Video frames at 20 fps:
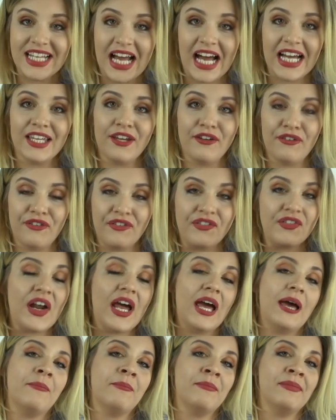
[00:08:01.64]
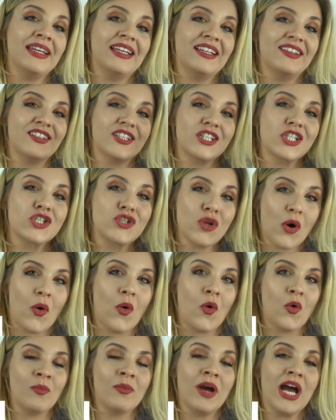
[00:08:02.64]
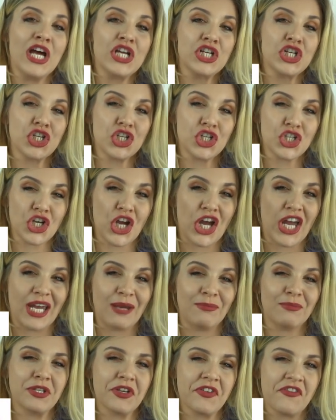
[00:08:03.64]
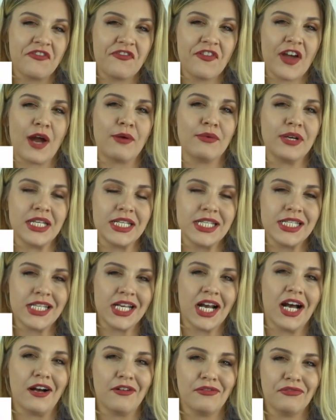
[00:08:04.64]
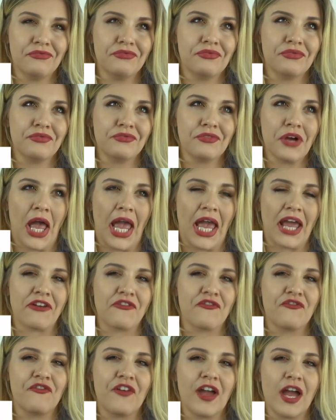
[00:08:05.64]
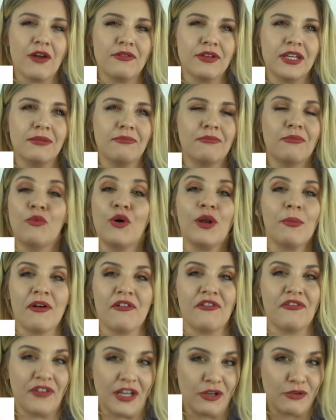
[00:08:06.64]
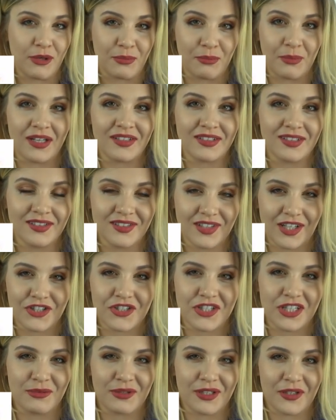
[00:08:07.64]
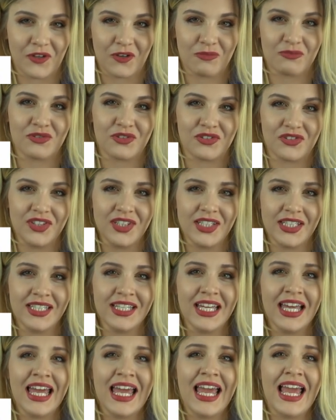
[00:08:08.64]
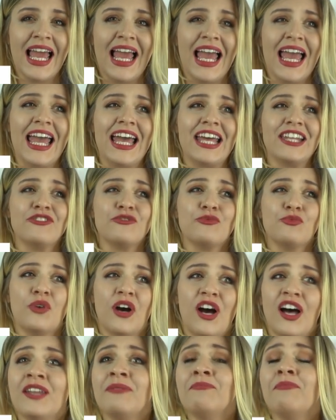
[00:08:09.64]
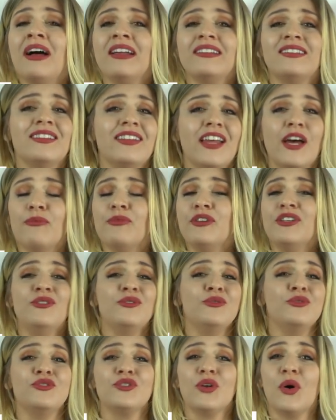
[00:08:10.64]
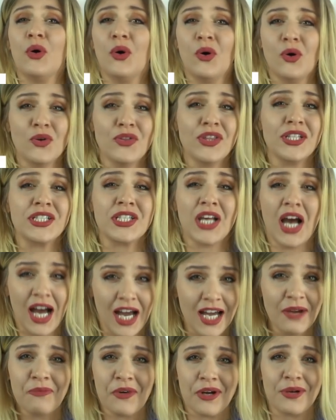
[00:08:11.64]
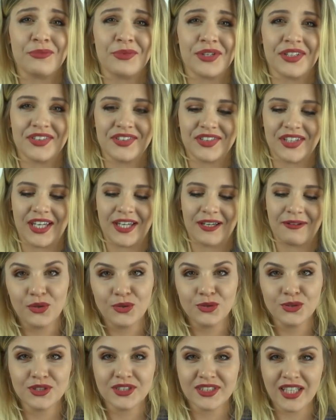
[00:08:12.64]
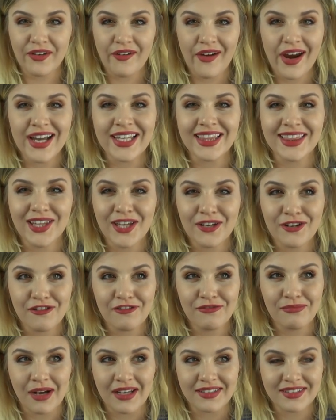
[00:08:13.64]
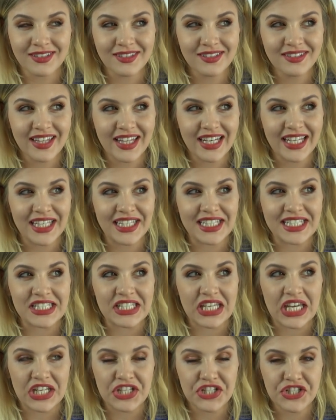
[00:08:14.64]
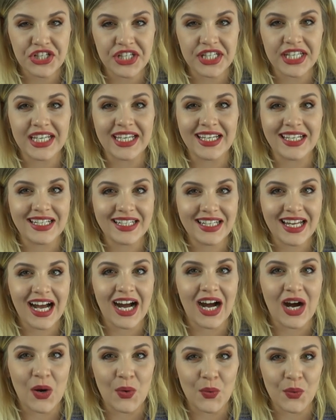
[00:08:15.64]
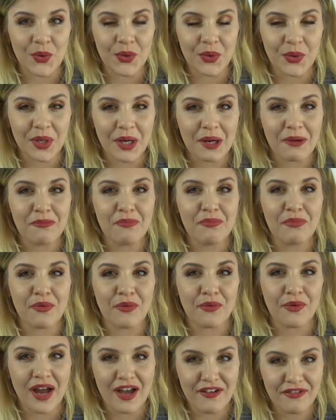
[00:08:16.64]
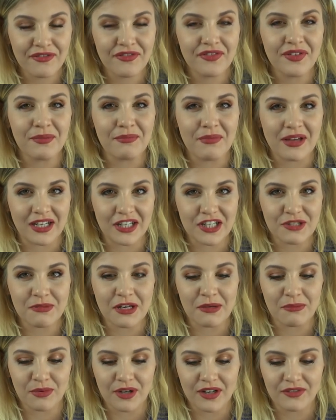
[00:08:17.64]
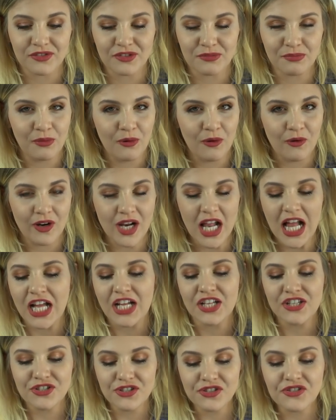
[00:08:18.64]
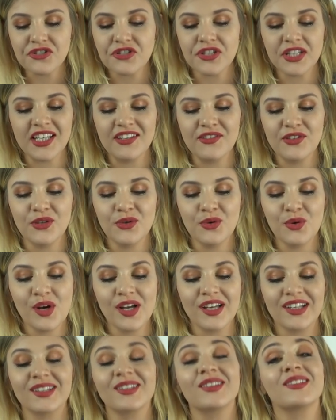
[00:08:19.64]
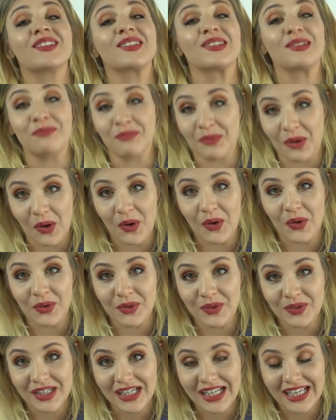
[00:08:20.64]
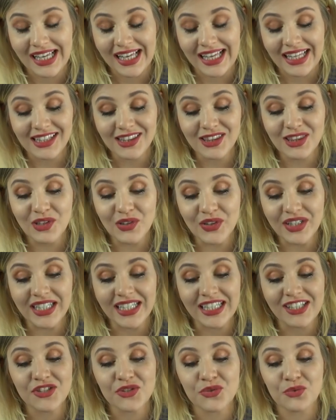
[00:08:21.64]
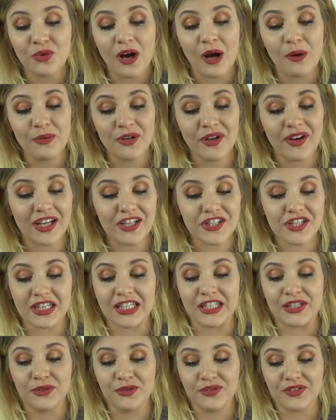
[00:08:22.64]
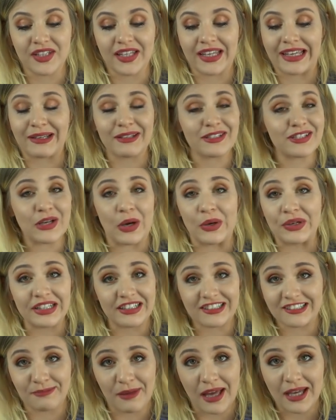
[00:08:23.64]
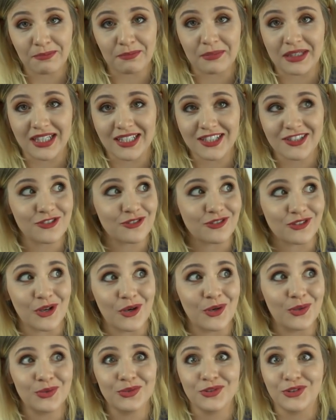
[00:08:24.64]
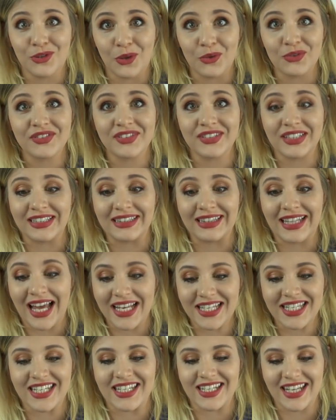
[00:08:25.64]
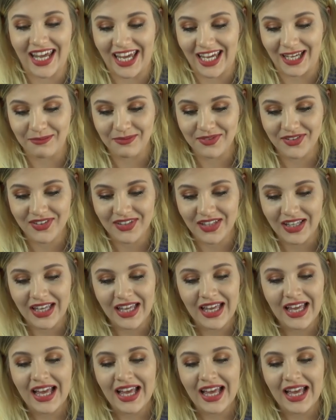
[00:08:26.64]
Diaphragm is a dome-shaped, very tough, and very one of my favorite muscles actually when it comes to singing, and one muscle that we use all the time when we sing. So there are a lot of muscles that engaging in our breath management, breath support. Just to give you a small look into what we're actually using, don't expect me to know those Latin names.